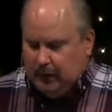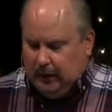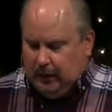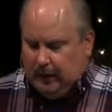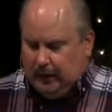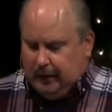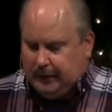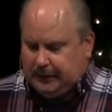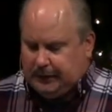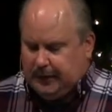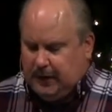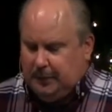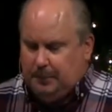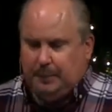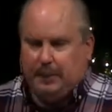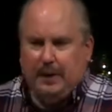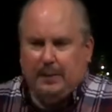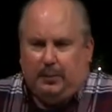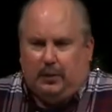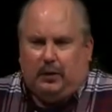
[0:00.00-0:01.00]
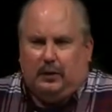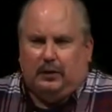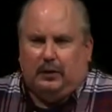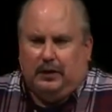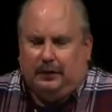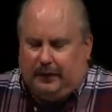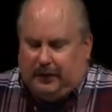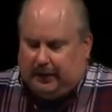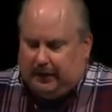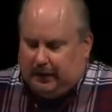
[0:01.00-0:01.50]
And they say, people are
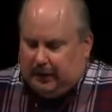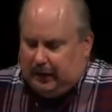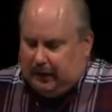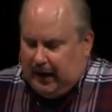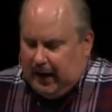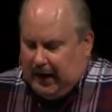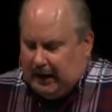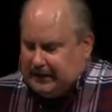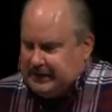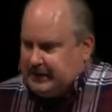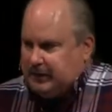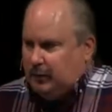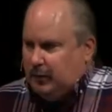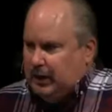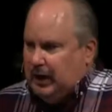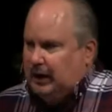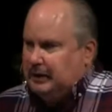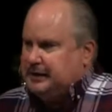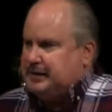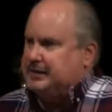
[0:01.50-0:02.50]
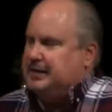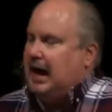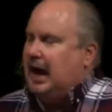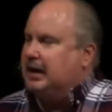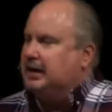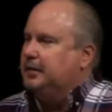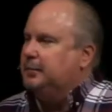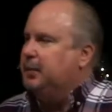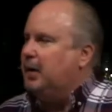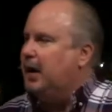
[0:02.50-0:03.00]
living in the land. Someone else is
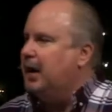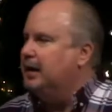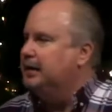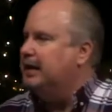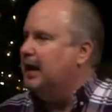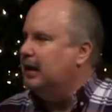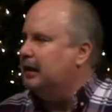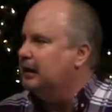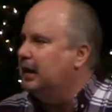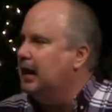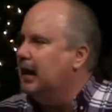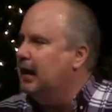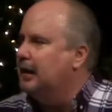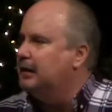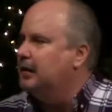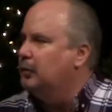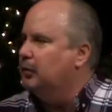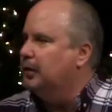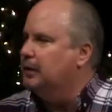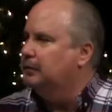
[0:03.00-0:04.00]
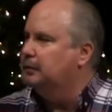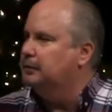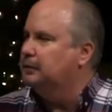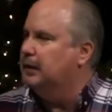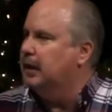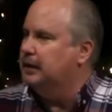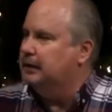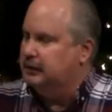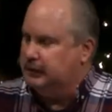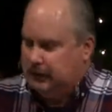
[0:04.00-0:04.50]
occupying that land
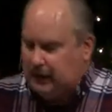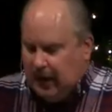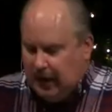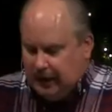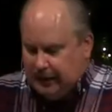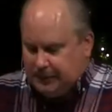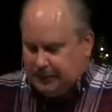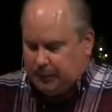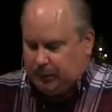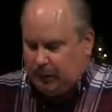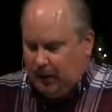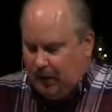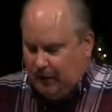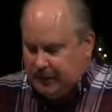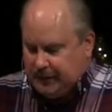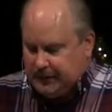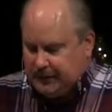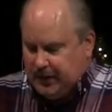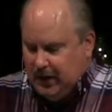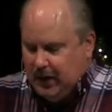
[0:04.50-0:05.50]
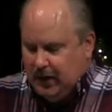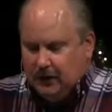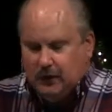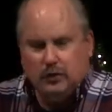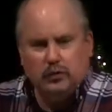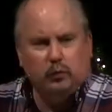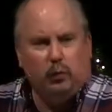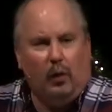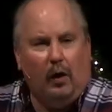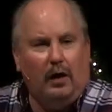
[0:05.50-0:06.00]
that God has promised.
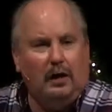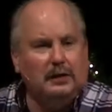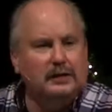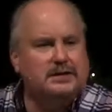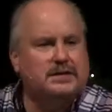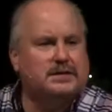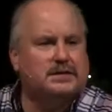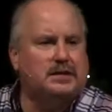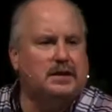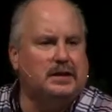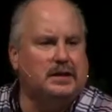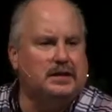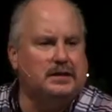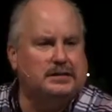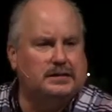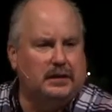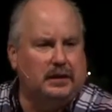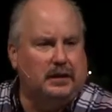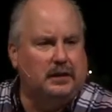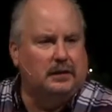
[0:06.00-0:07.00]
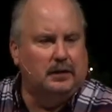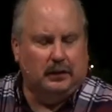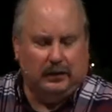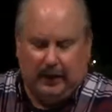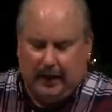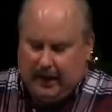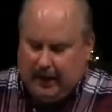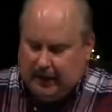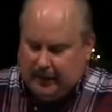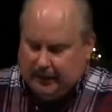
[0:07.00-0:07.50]
There's walled cities in the
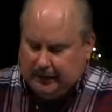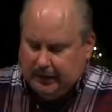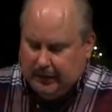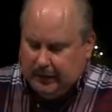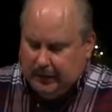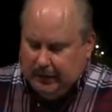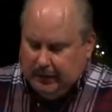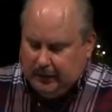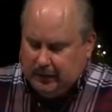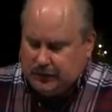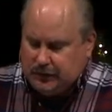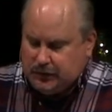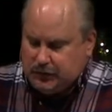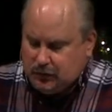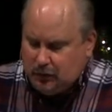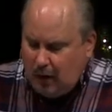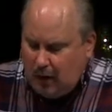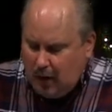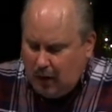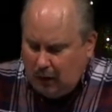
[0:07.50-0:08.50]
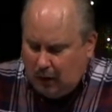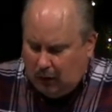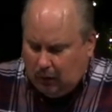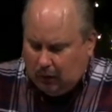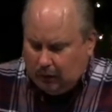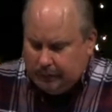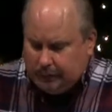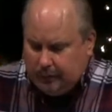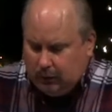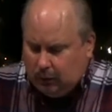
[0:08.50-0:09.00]
land. There's
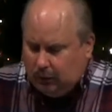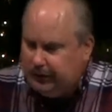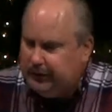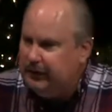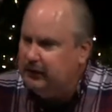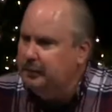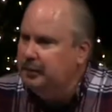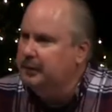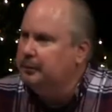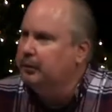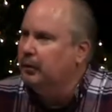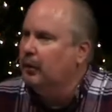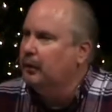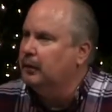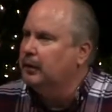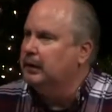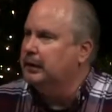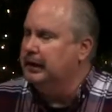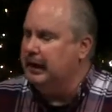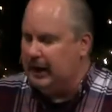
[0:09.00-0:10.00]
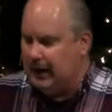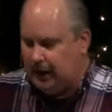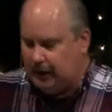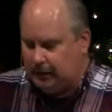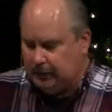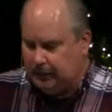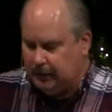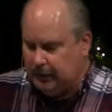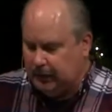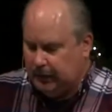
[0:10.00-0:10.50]
strongholds that will need to be broken
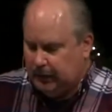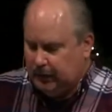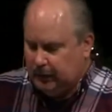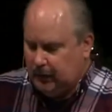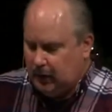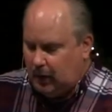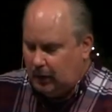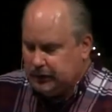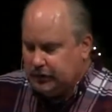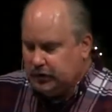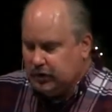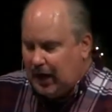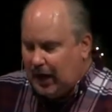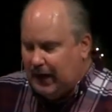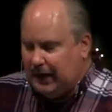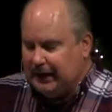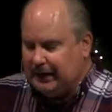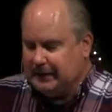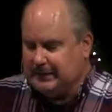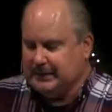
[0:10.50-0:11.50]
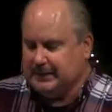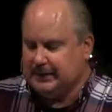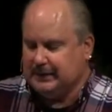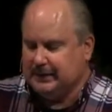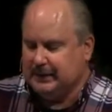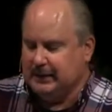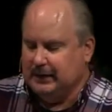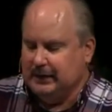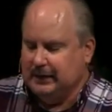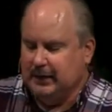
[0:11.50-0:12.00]
down. There are giants
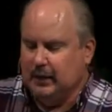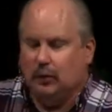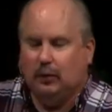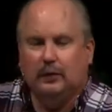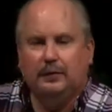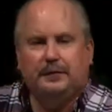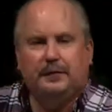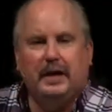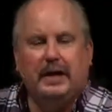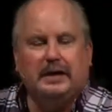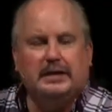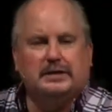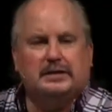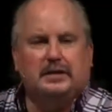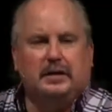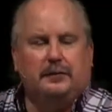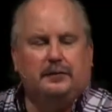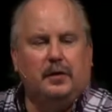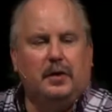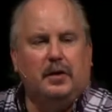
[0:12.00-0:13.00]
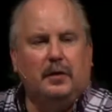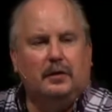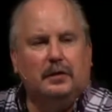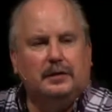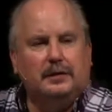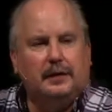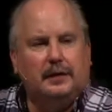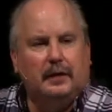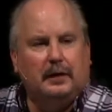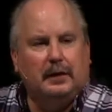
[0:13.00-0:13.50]
that we'll face if we go
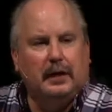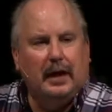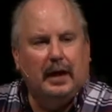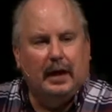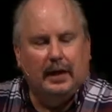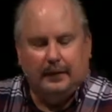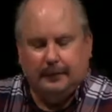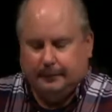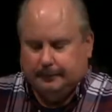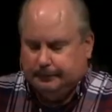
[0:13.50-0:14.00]
into the land.